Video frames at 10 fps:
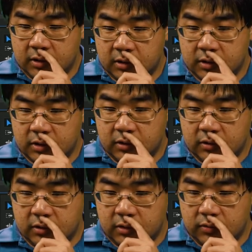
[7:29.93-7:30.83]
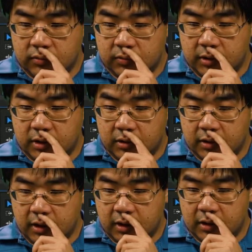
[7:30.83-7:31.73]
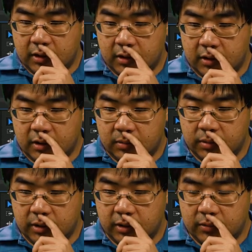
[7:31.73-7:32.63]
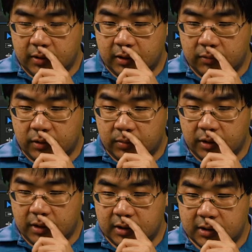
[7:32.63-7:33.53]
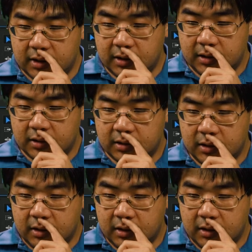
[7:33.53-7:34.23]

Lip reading: So if we go ahead and play around with the brightness settings,